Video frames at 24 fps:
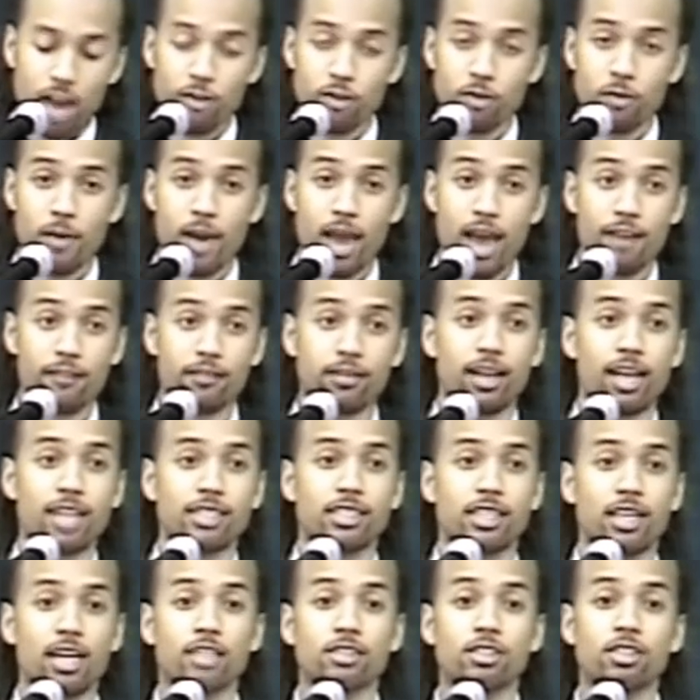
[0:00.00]
every math
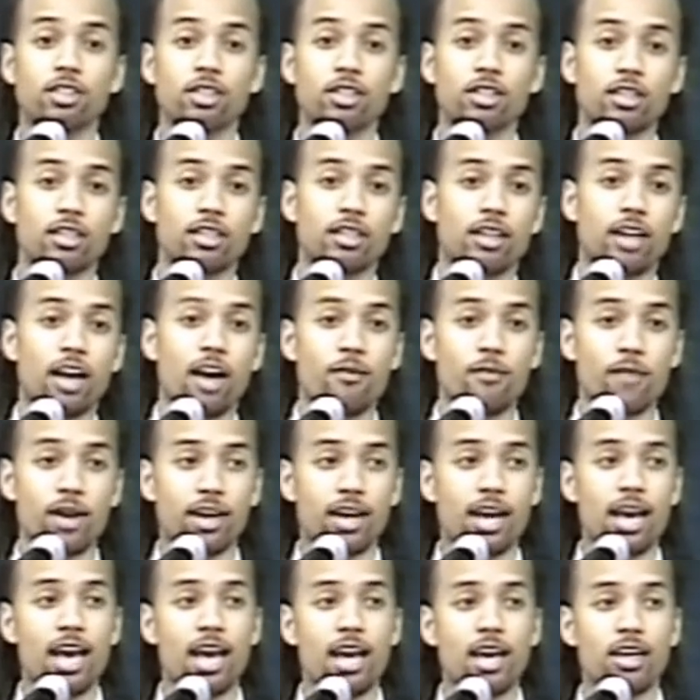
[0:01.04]
class that I took, I
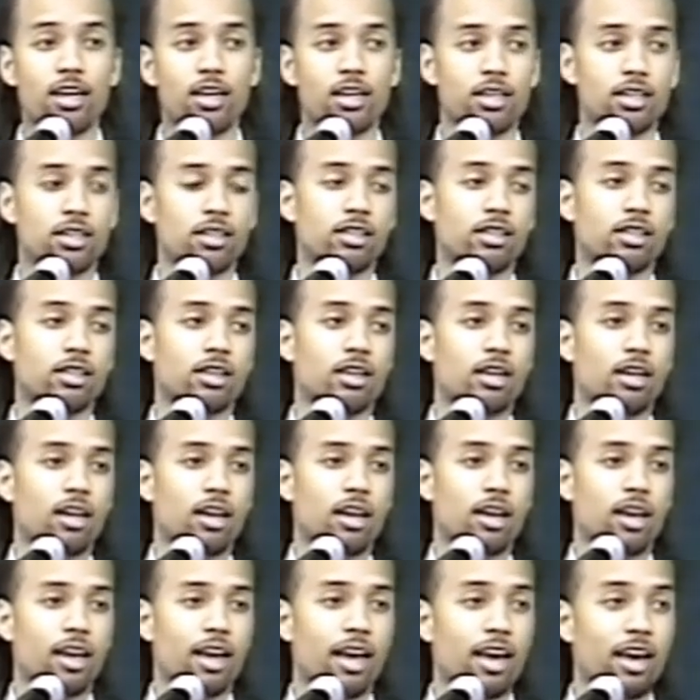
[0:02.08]
made an
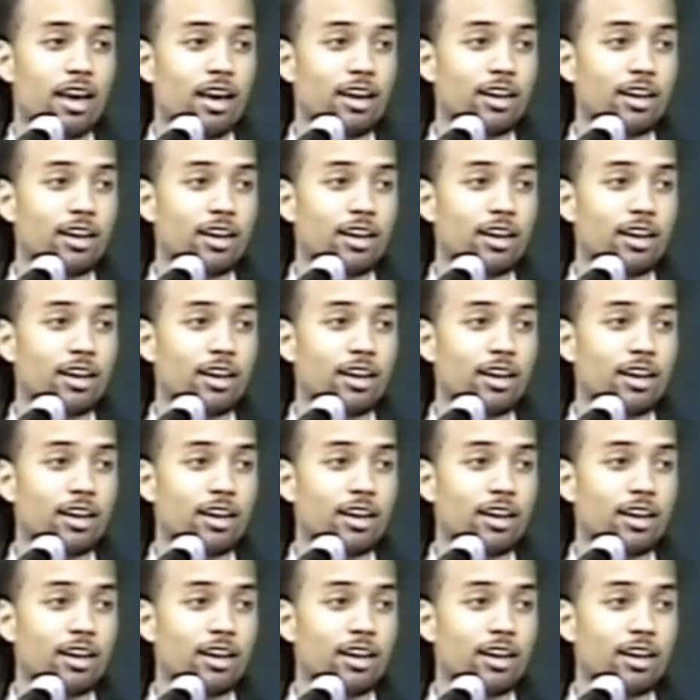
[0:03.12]
8.